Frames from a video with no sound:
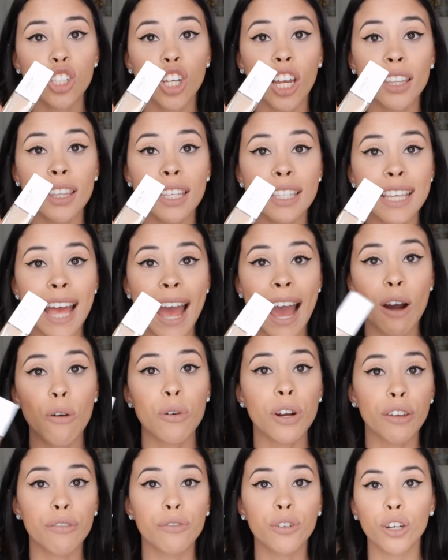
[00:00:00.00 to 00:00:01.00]
check this
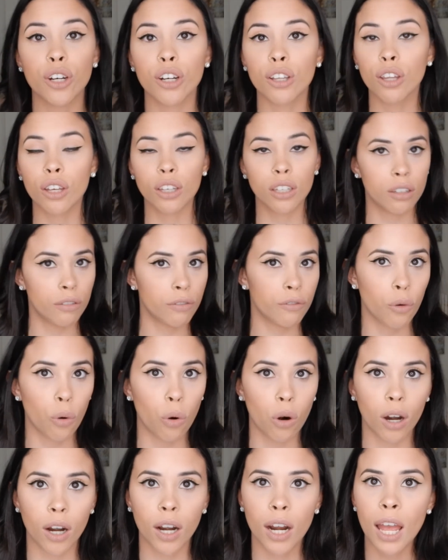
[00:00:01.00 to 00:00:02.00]
out if you're looking
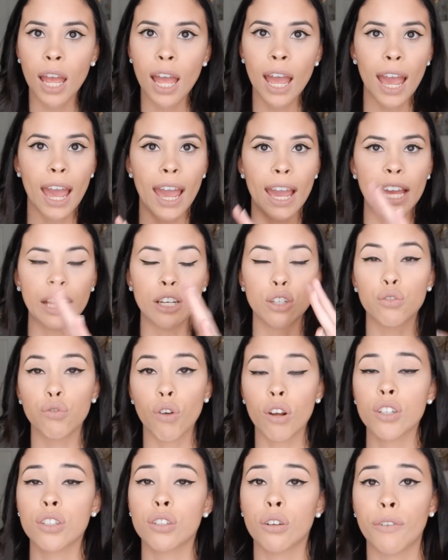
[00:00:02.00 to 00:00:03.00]
for a
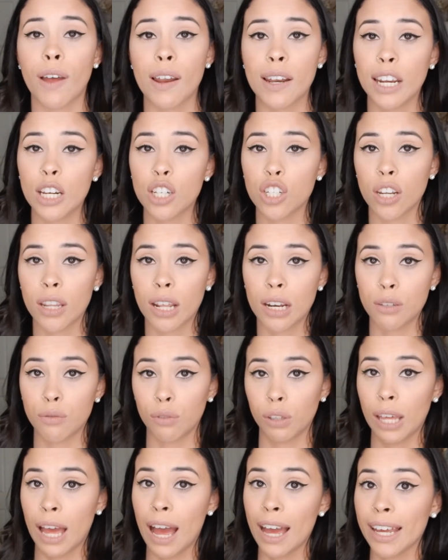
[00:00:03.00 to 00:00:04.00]
drugstore foundation that is
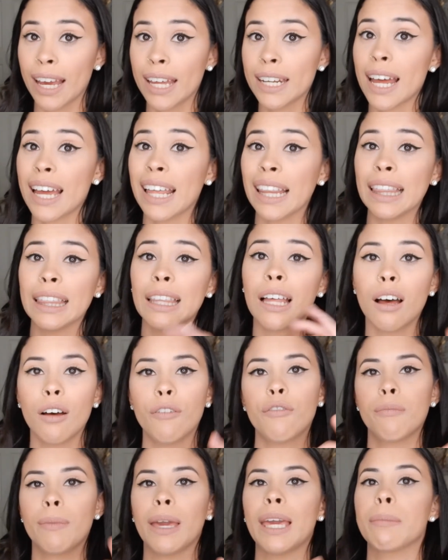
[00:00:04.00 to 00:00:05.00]
really high-end. I
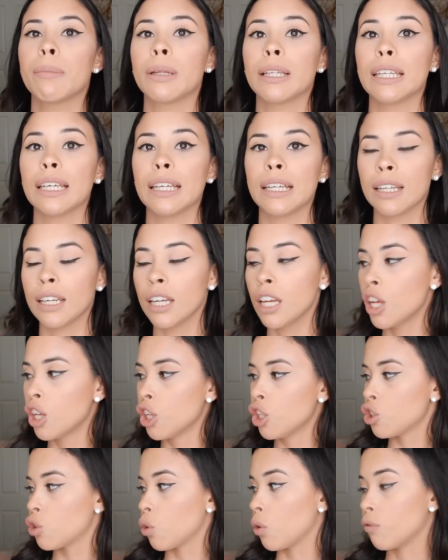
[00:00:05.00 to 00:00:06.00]
love Maybelline.
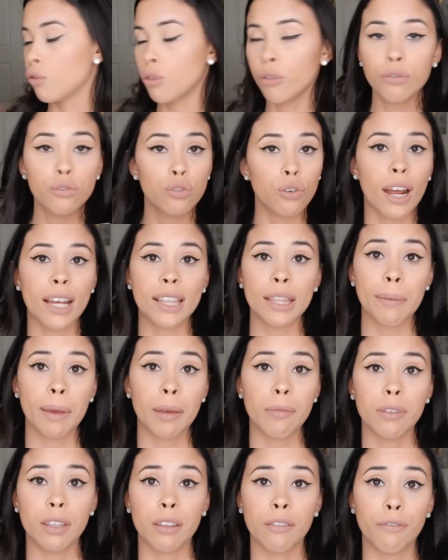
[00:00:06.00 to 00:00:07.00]
So if you've tried the
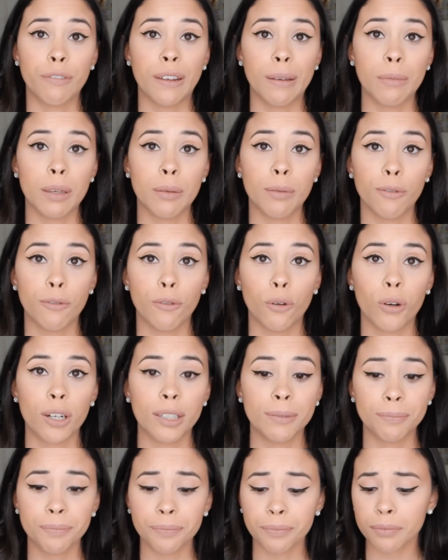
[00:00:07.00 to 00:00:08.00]
Maybelline Fit Me
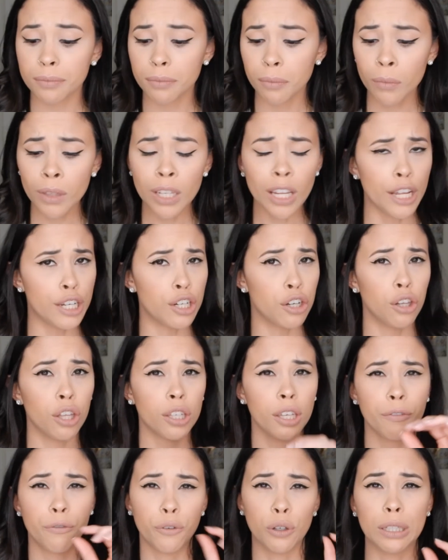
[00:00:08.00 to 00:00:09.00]
before and you're
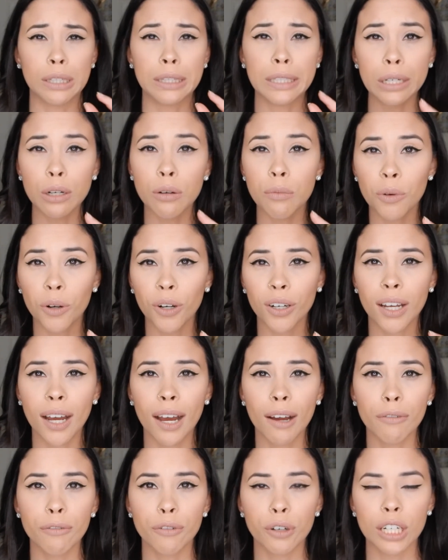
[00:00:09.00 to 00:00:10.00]
looking for a little more
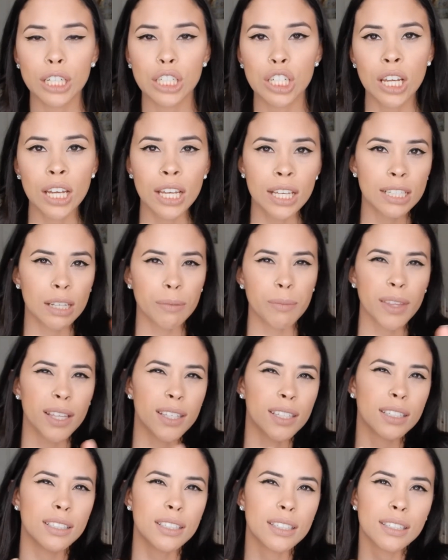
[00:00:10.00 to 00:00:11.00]
coverage, something
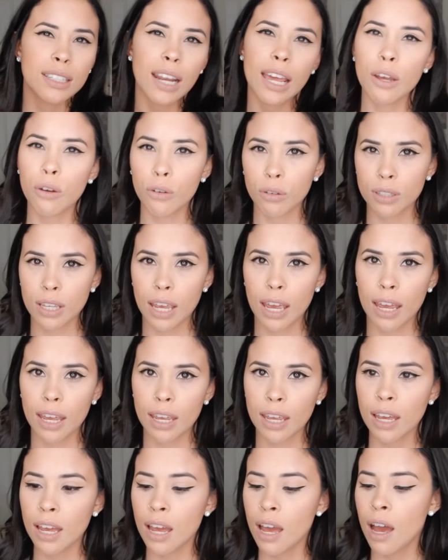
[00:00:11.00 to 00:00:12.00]
that's going to stay all
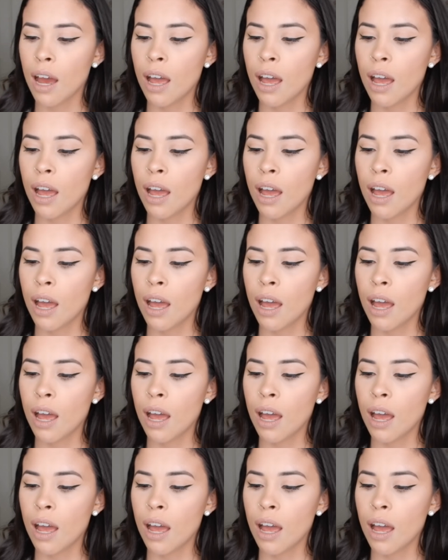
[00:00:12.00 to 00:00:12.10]
day,